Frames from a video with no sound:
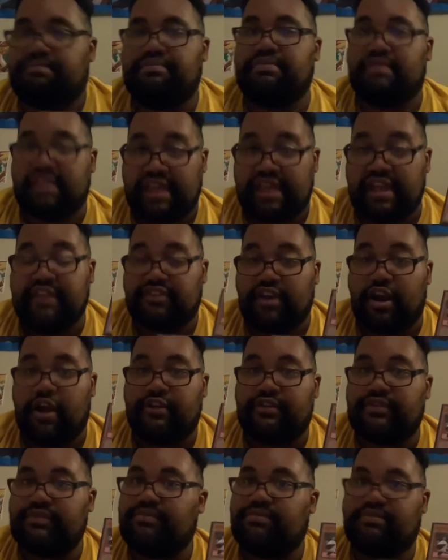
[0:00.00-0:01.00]
it's
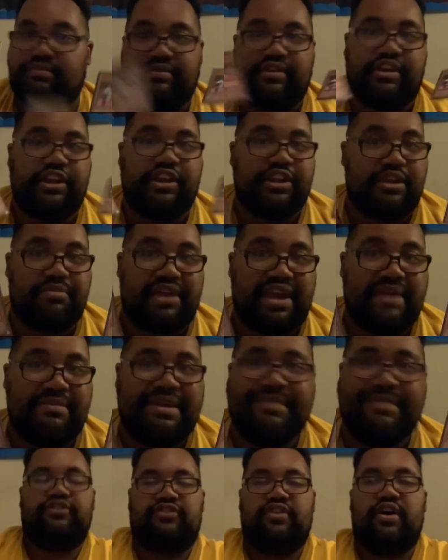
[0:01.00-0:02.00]
art. Can you blame
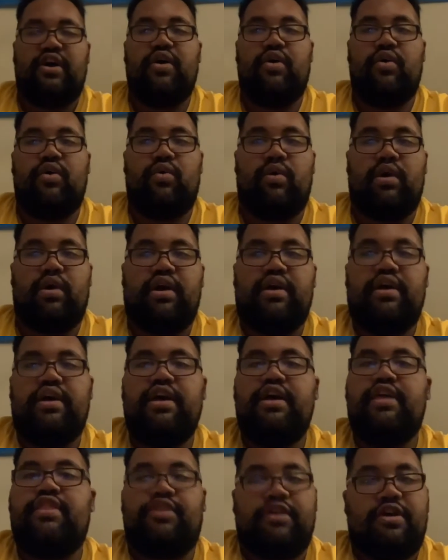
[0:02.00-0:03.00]
it? So,
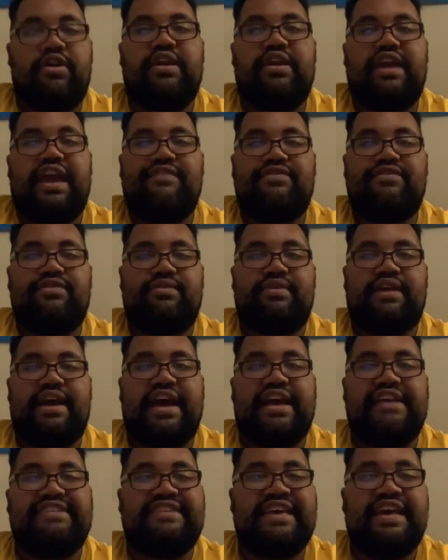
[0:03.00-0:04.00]
there you have it, you
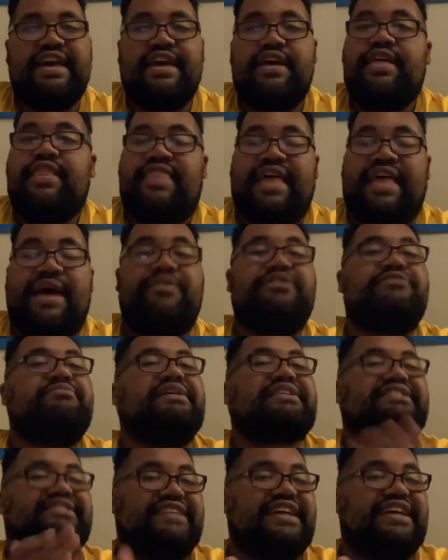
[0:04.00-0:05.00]
guys. That was
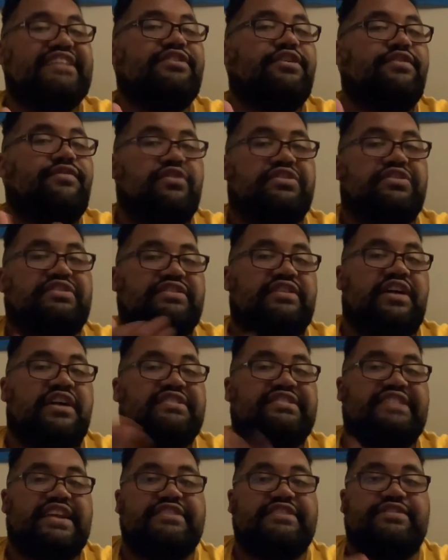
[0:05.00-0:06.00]
my censored versus
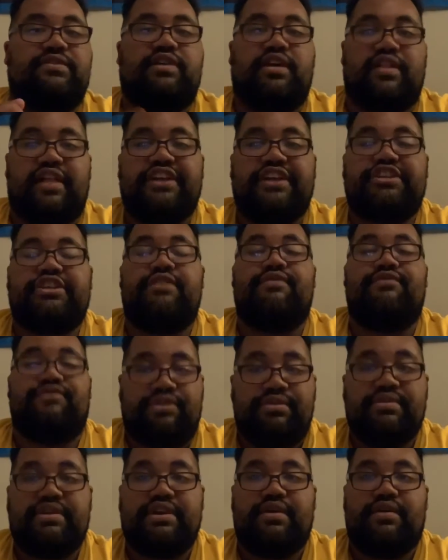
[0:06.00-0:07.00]
uncensored collection of
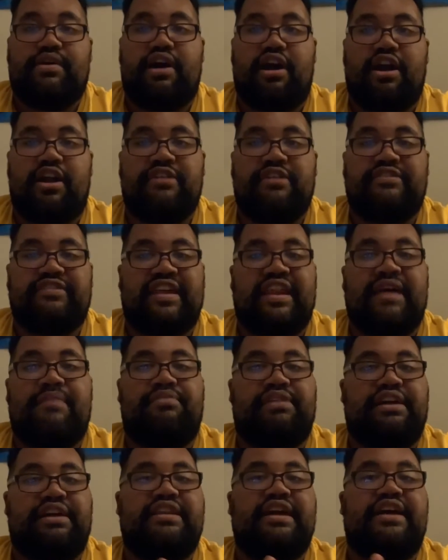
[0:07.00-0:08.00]
Yu-Gi-Oh! Cards, and I'm
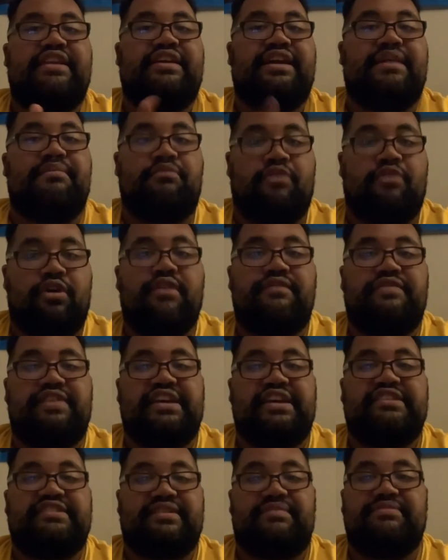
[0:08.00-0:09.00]
planning on to get more of
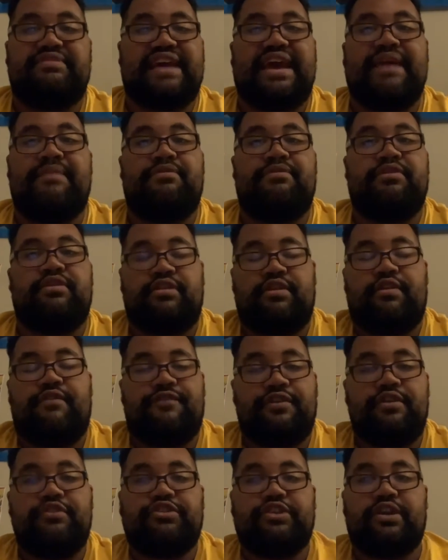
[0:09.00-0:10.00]
these sometime in the near
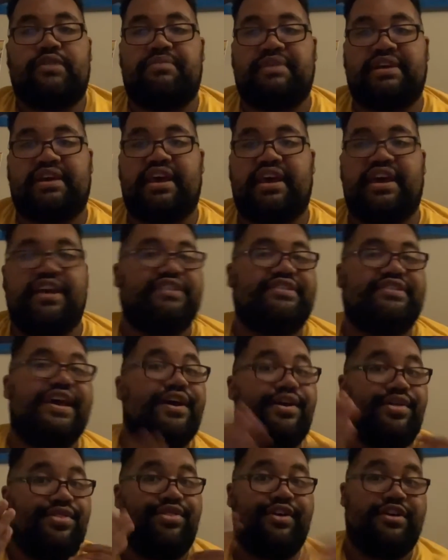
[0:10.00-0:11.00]
future because
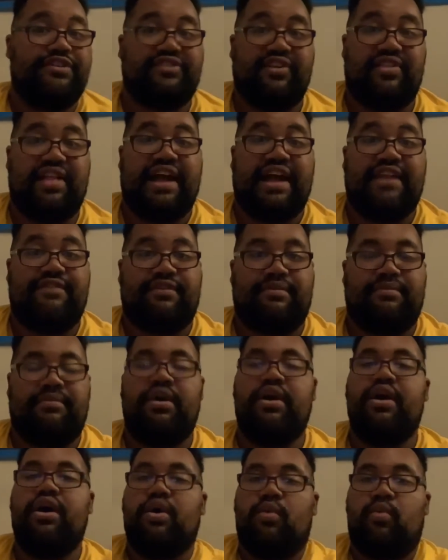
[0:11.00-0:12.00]
there's a lot of them.
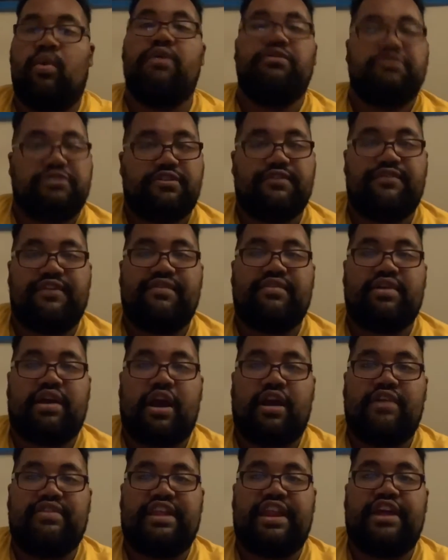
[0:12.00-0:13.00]
What was your favorite
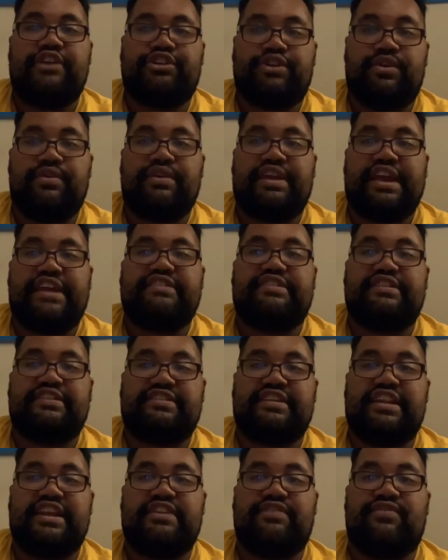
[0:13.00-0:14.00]
card that I showcased in
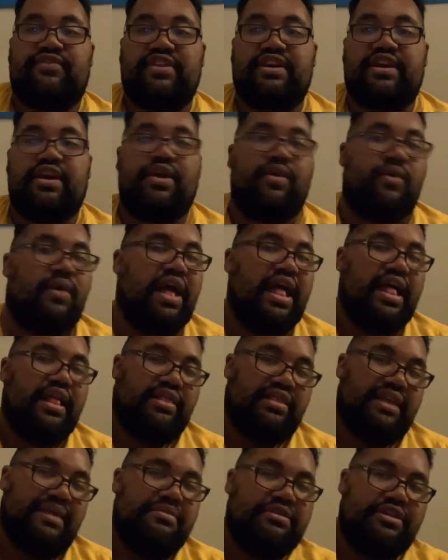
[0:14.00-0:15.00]
today's video?
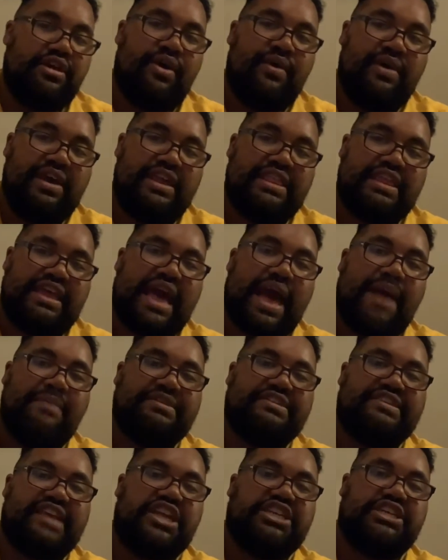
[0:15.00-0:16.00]
Let me know in the
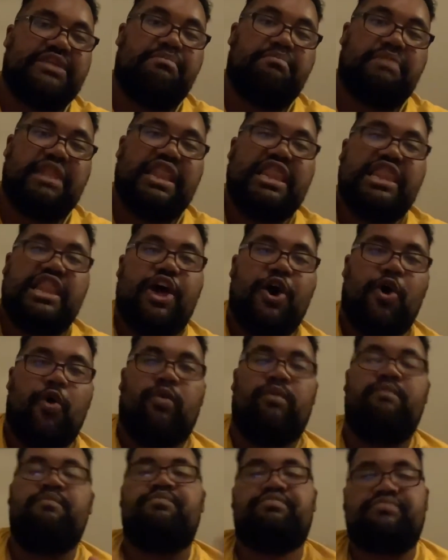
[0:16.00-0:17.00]
comment section
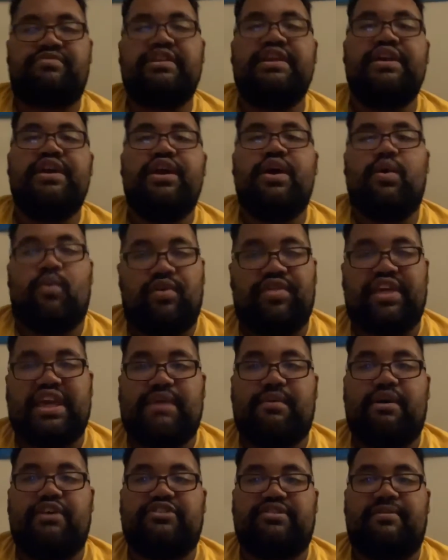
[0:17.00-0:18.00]
below. Well, thank
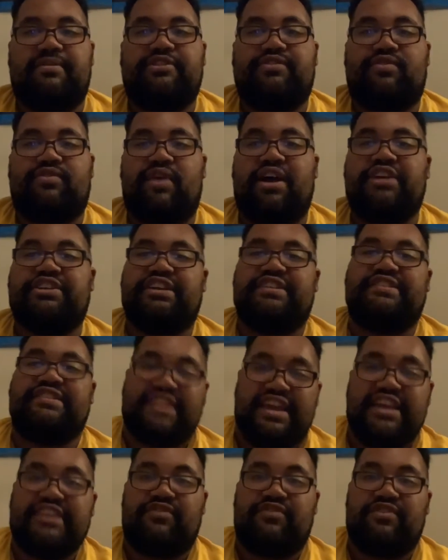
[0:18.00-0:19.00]
you all so much for watching
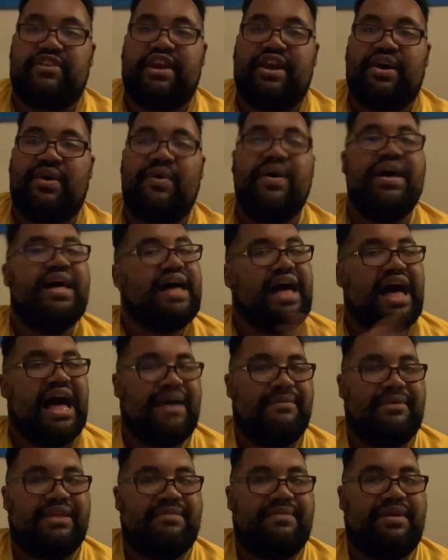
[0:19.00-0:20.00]
today's video.
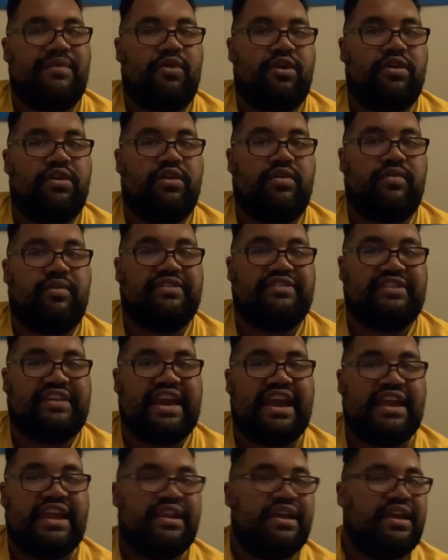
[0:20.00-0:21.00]
I'm Anime Warlord once
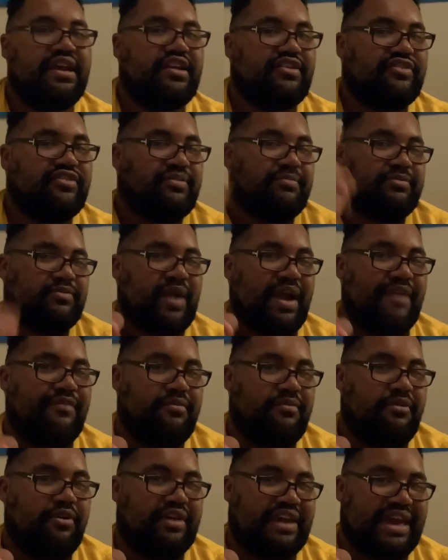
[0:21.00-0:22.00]
again. Subscribe
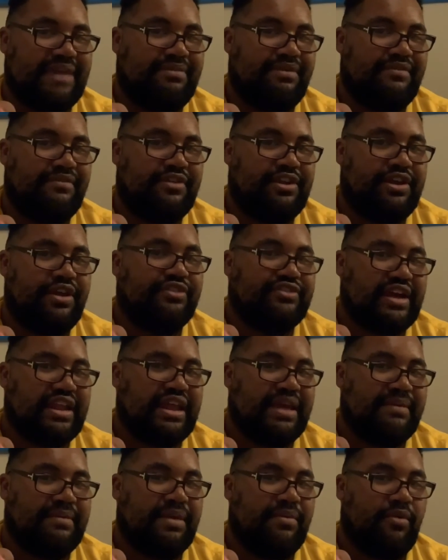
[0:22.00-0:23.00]
for more gaming videos
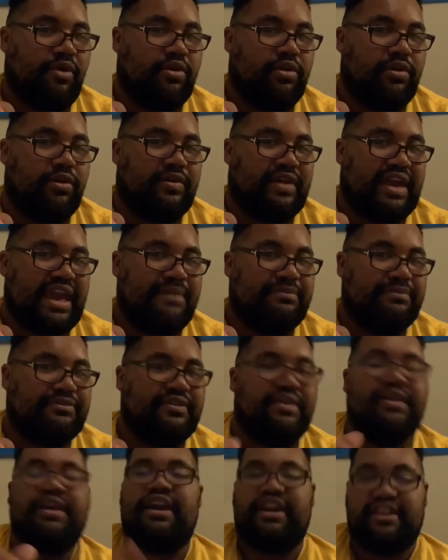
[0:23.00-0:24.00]
on Anime Warlord
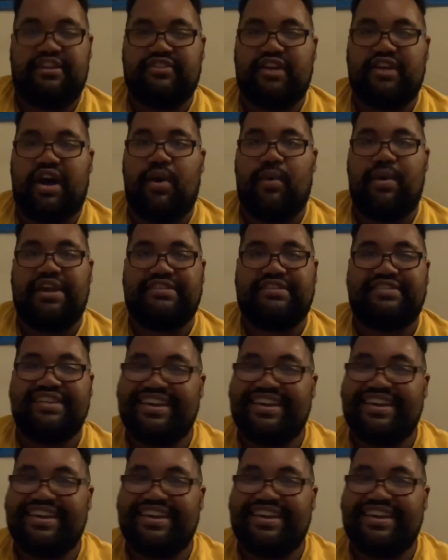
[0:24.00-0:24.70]
Games, and as always,